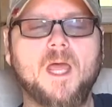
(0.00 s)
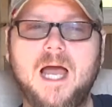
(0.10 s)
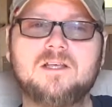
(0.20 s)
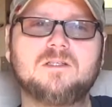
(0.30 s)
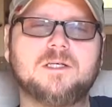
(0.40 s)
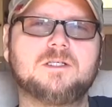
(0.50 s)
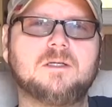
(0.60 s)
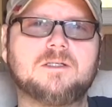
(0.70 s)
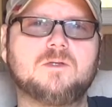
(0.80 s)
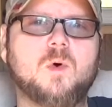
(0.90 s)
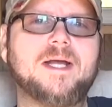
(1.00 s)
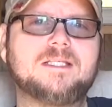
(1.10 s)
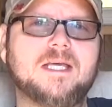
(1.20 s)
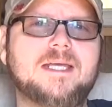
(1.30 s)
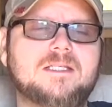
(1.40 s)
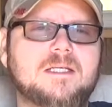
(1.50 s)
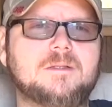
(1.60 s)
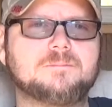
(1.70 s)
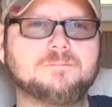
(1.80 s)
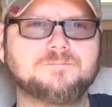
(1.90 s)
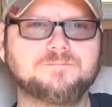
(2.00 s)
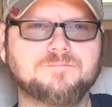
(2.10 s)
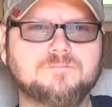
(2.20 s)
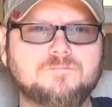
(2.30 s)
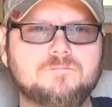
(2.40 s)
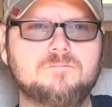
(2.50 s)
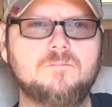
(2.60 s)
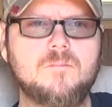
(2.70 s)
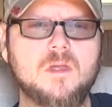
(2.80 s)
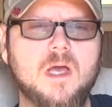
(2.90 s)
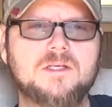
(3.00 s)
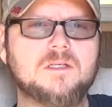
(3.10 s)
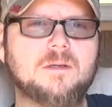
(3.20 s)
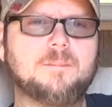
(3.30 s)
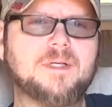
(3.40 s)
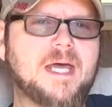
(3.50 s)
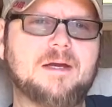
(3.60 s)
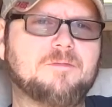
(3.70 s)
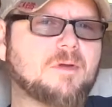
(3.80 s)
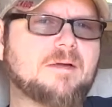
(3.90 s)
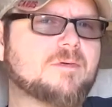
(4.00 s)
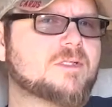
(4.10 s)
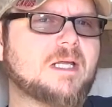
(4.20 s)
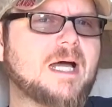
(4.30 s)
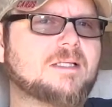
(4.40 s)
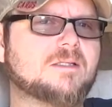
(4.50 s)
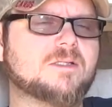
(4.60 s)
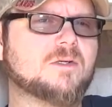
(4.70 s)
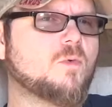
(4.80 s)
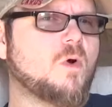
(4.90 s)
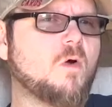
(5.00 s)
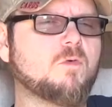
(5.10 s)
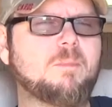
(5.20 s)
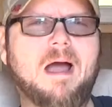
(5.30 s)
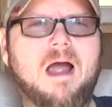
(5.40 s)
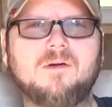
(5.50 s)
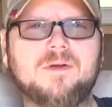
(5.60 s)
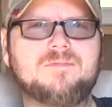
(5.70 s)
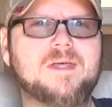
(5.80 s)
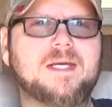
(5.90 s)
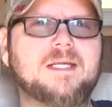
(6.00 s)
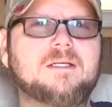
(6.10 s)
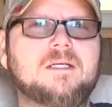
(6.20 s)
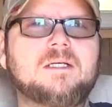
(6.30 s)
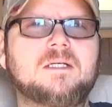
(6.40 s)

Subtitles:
Actually, it's quite tasty. The banana flavor is not so overpowering that it